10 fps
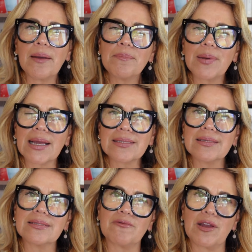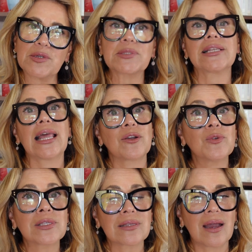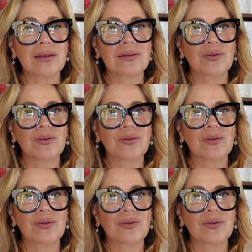and practice verbs like gustar.